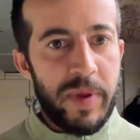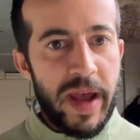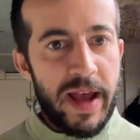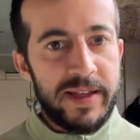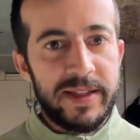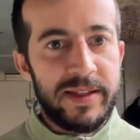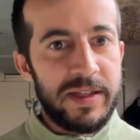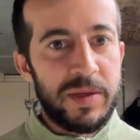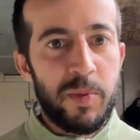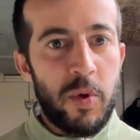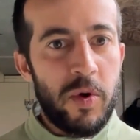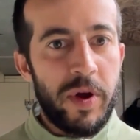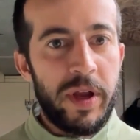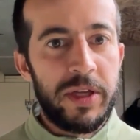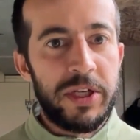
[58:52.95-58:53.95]
past this
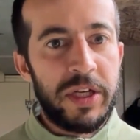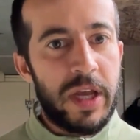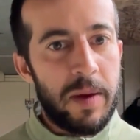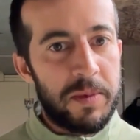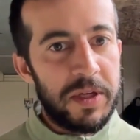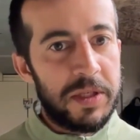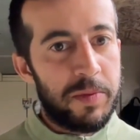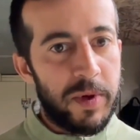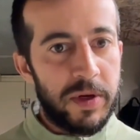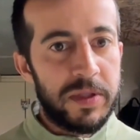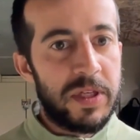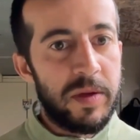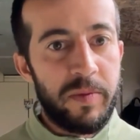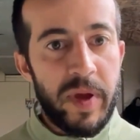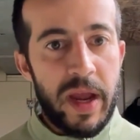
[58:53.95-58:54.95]
point. She kept
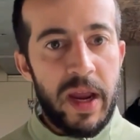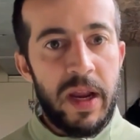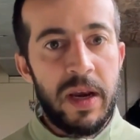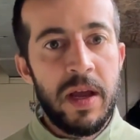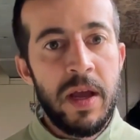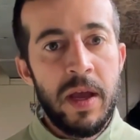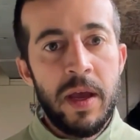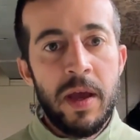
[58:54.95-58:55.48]
experiencing pain.